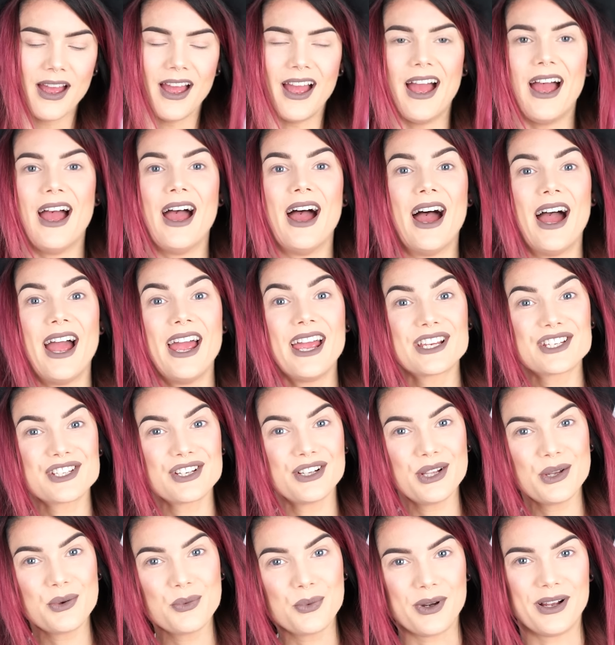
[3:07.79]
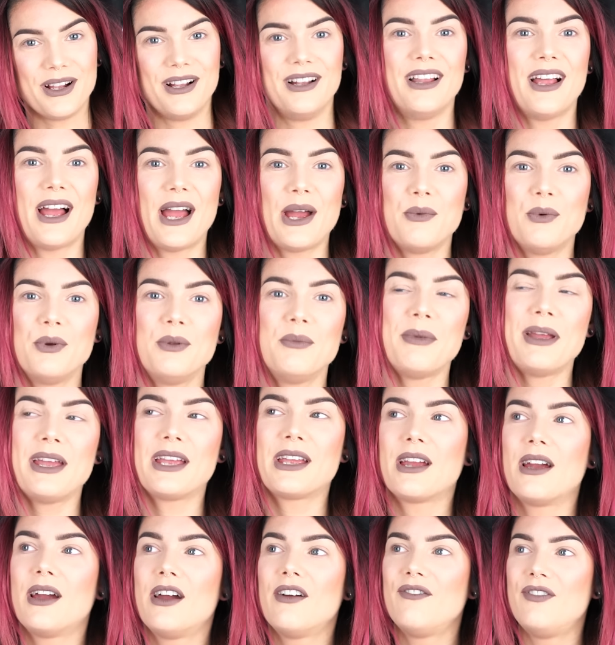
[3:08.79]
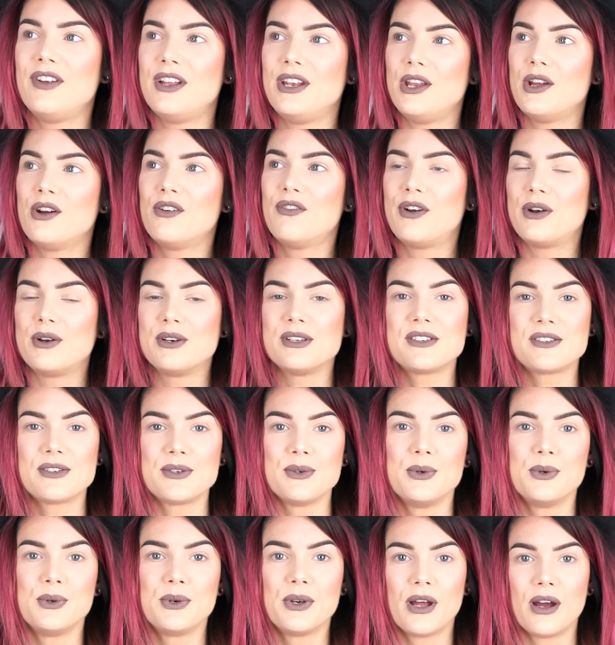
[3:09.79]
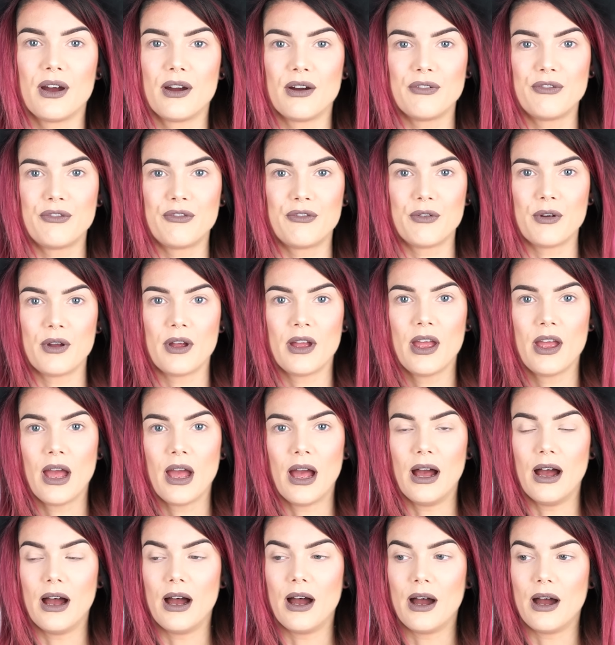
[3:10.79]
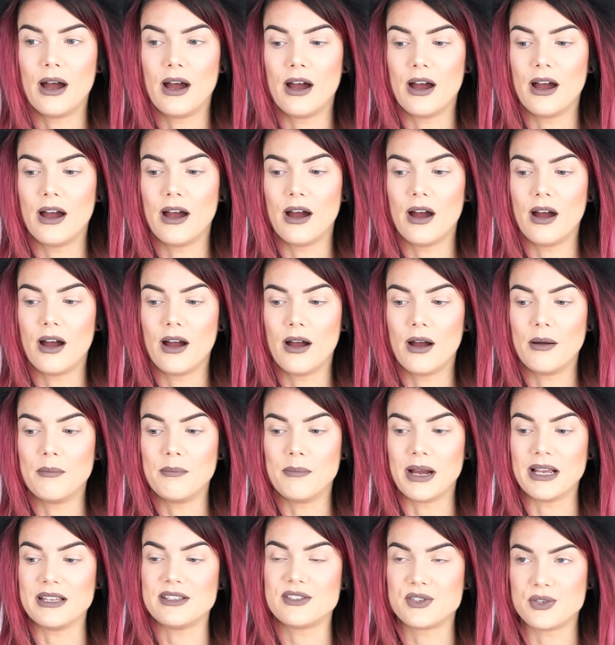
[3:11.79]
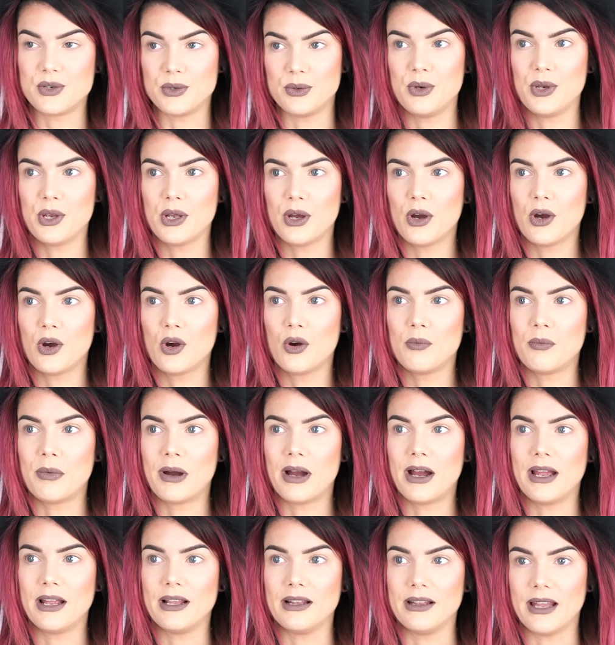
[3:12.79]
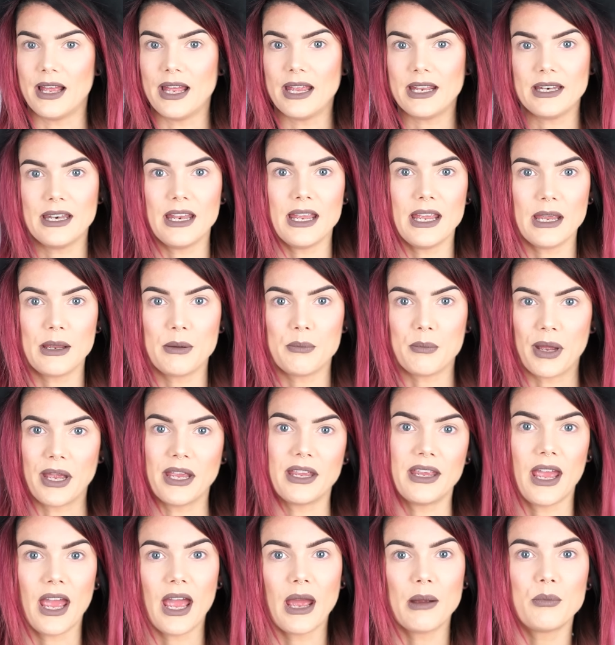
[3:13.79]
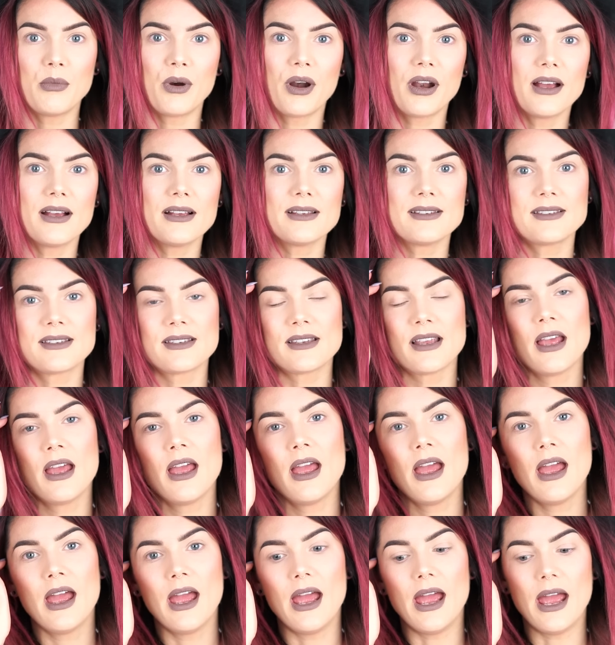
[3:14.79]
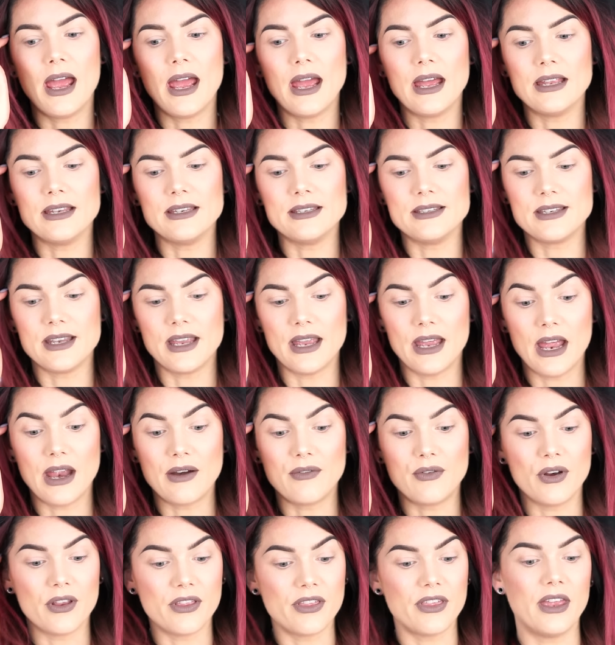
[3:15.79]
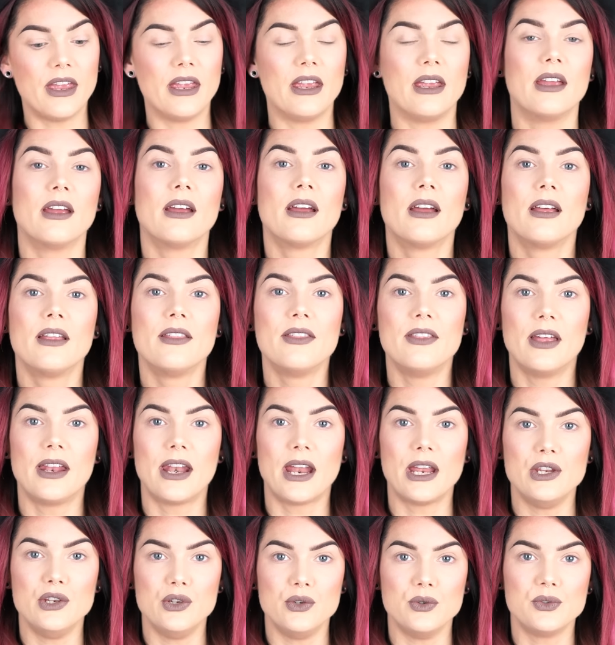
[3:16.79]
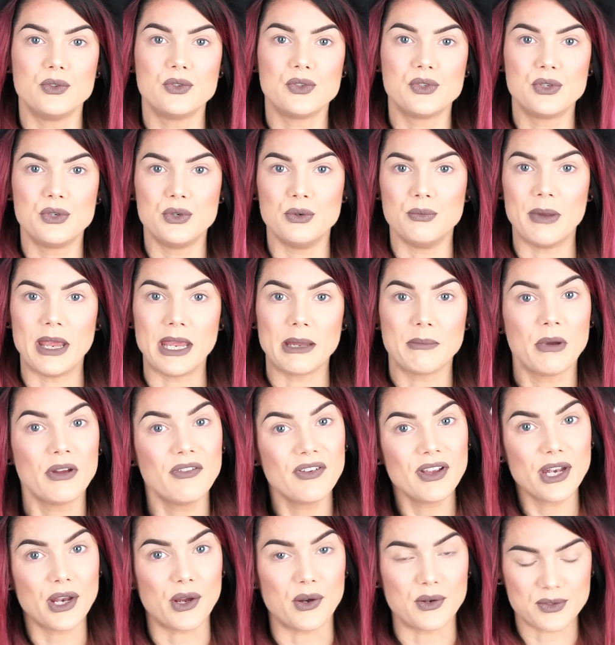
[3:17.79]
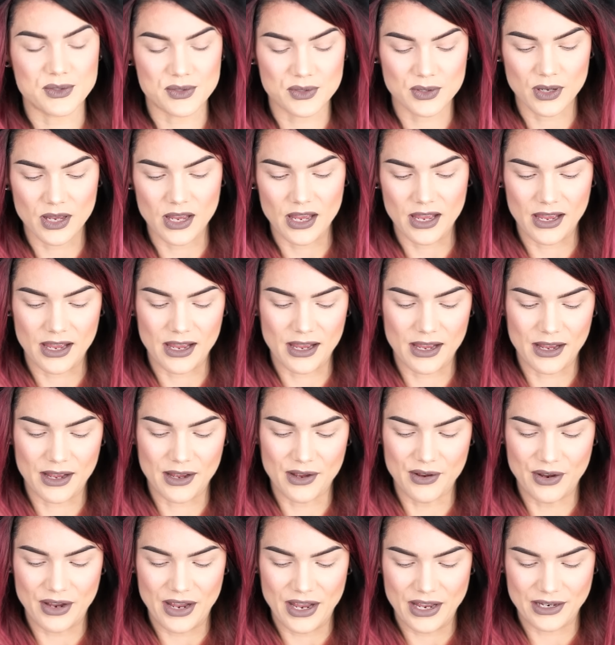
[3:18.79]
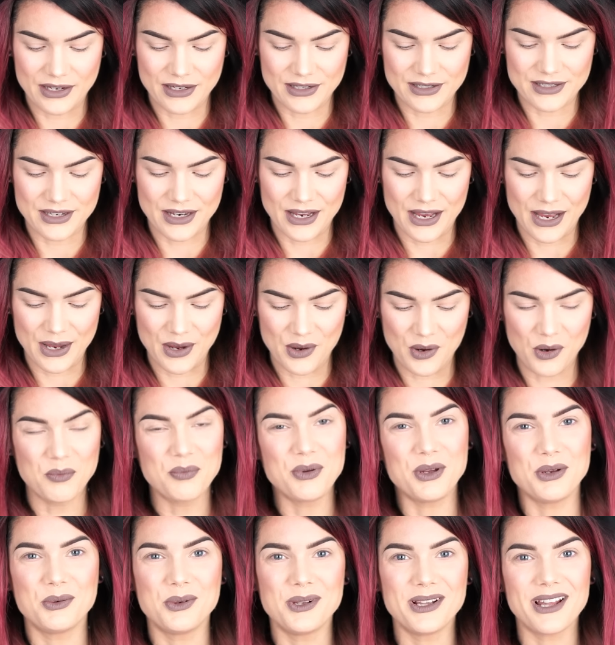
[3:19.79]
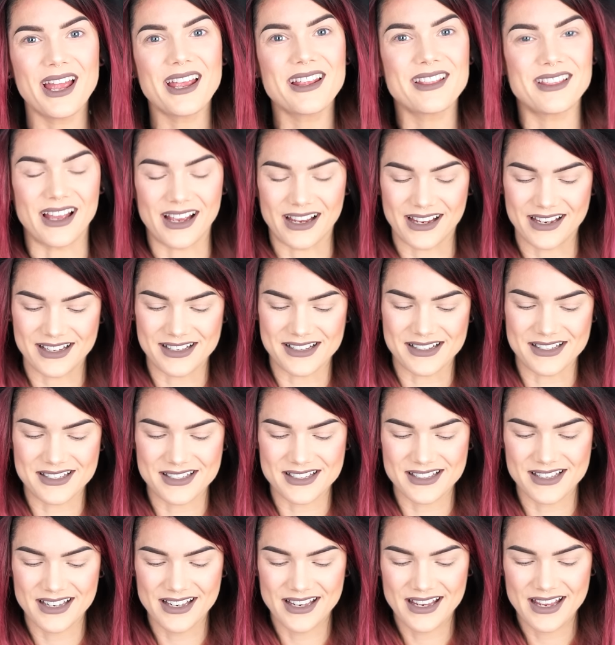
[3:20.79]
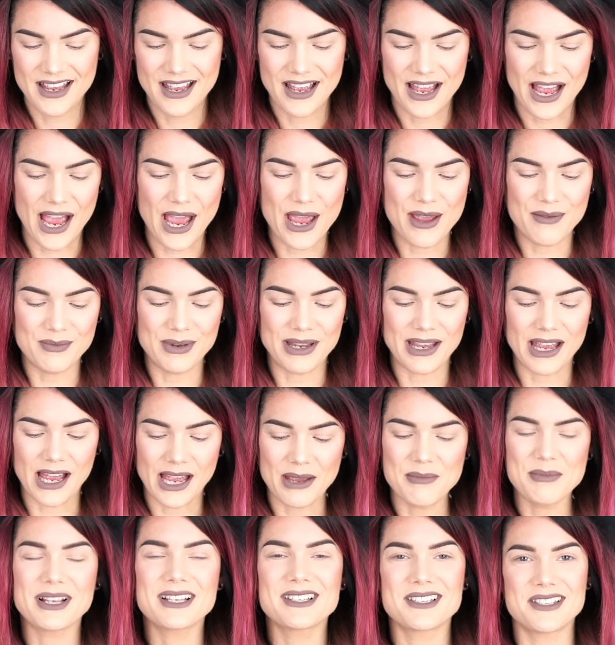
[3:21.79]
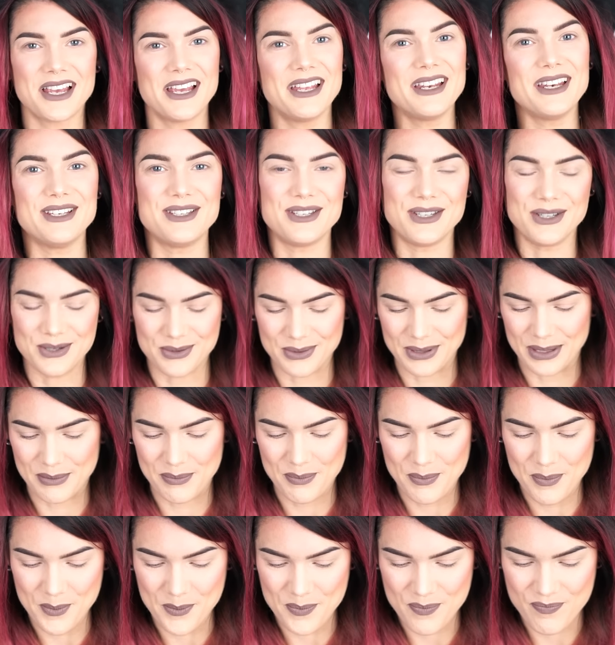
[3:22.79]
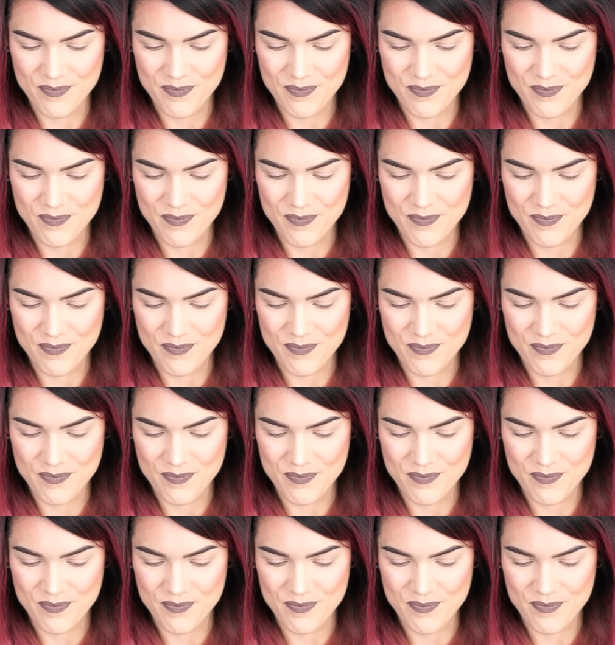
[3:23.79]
I actually will. I will make a video very soon of my studio, my lighting, my cameras, and everything that I use to make my videos. And I hope you will like that, because I'm excited to do it.